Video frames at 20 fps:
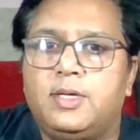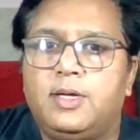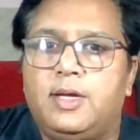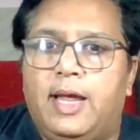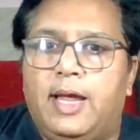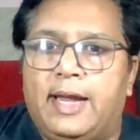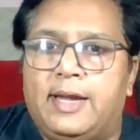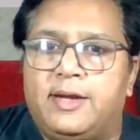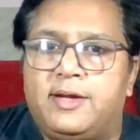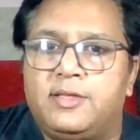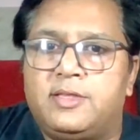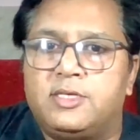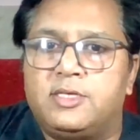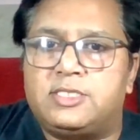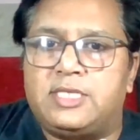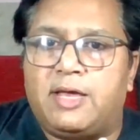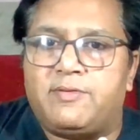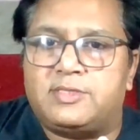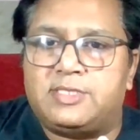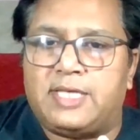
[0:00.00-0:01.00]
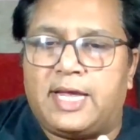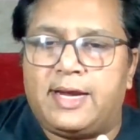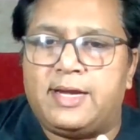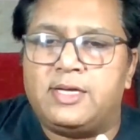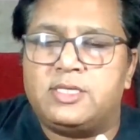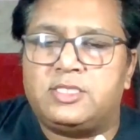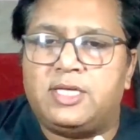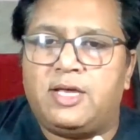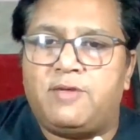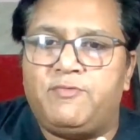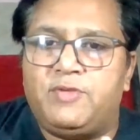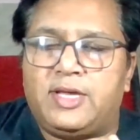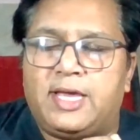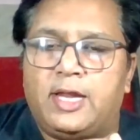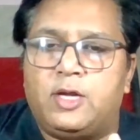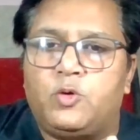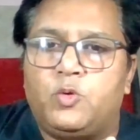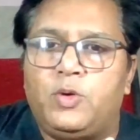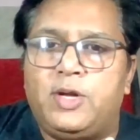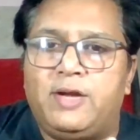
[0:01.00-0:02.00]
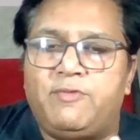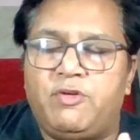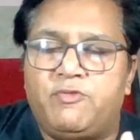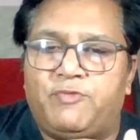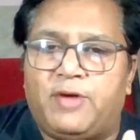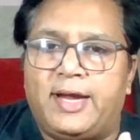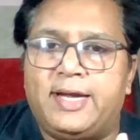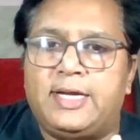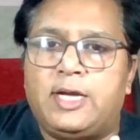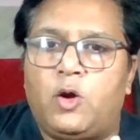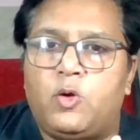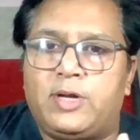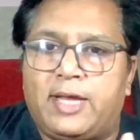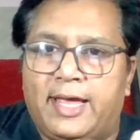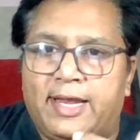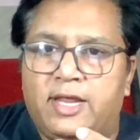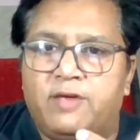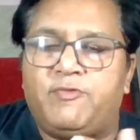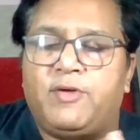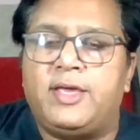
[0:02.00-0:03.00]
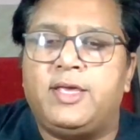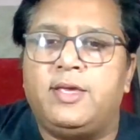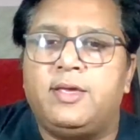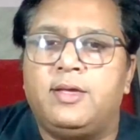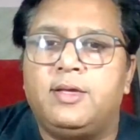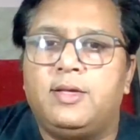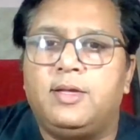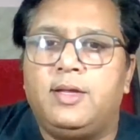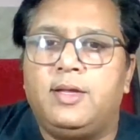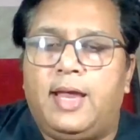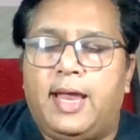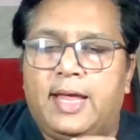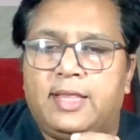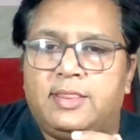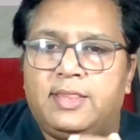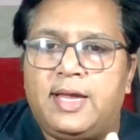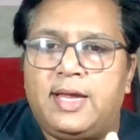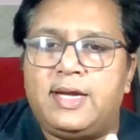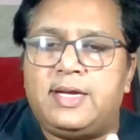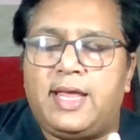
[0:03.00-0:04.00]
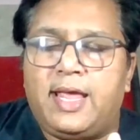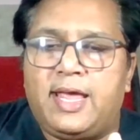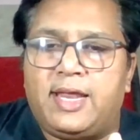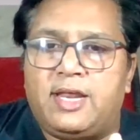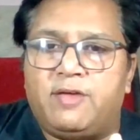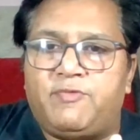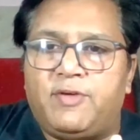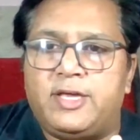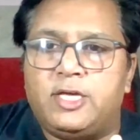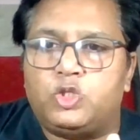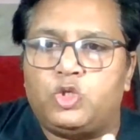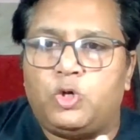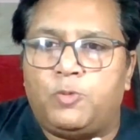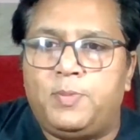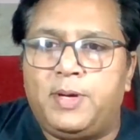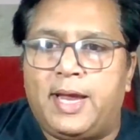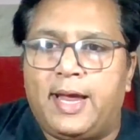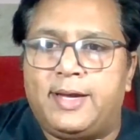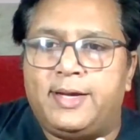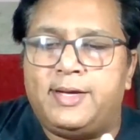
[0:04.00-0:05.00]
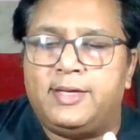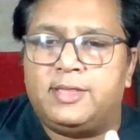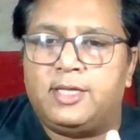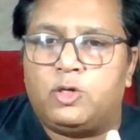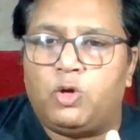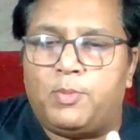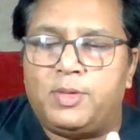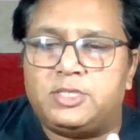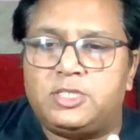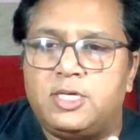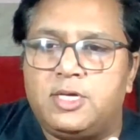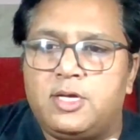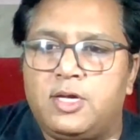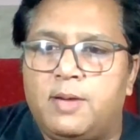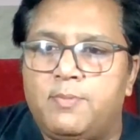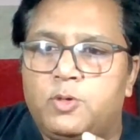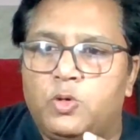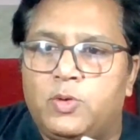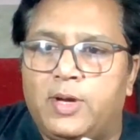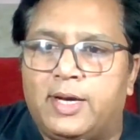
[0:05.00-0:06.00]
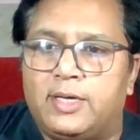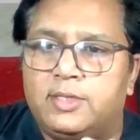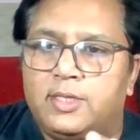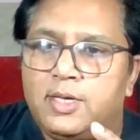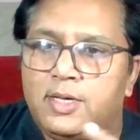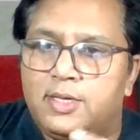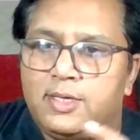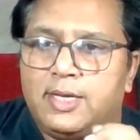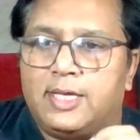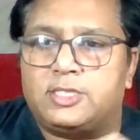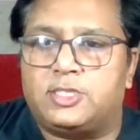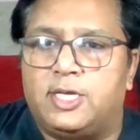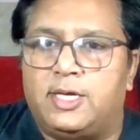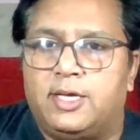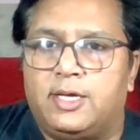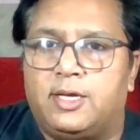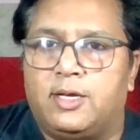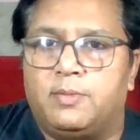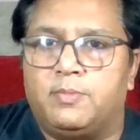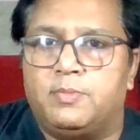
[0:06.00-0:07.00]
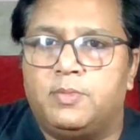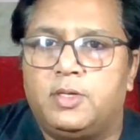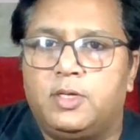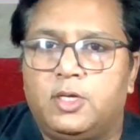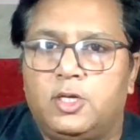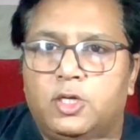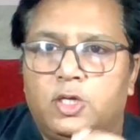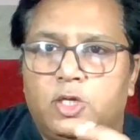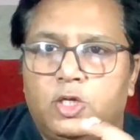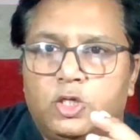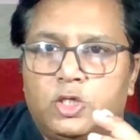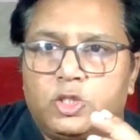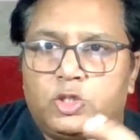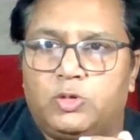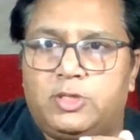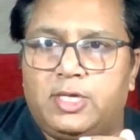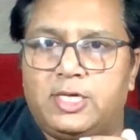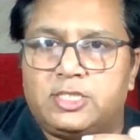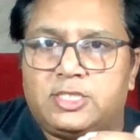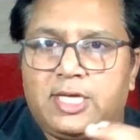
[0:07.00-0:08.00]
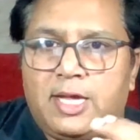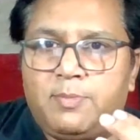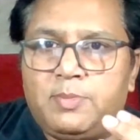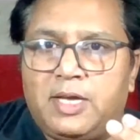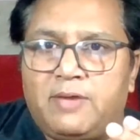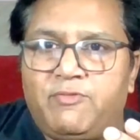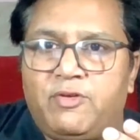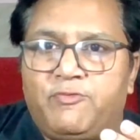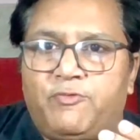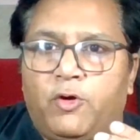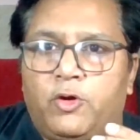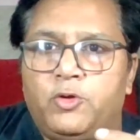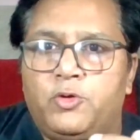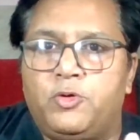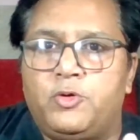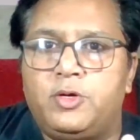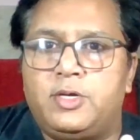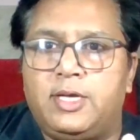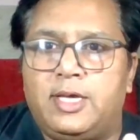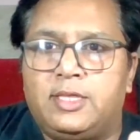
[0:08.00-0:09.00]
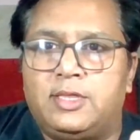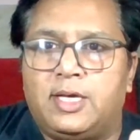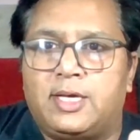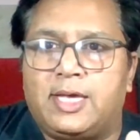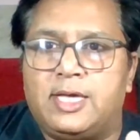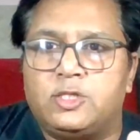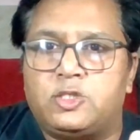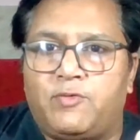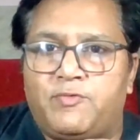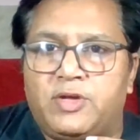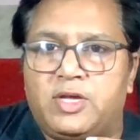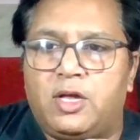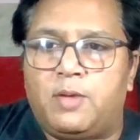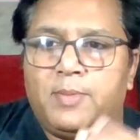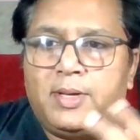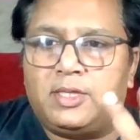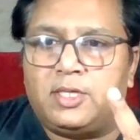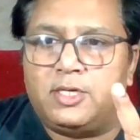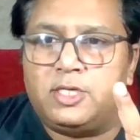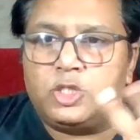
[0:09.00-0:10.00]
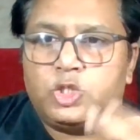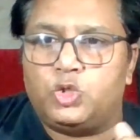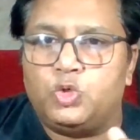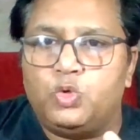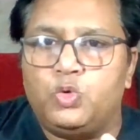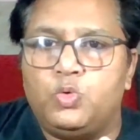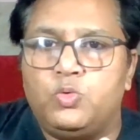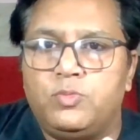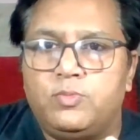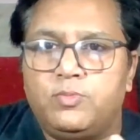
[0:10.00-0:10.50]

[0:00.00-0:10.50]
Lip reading: and under the second step, we find out NFIA, and that NFIA should be added in the domestic income to get the national income. So the step that we followed in the case of income method is two: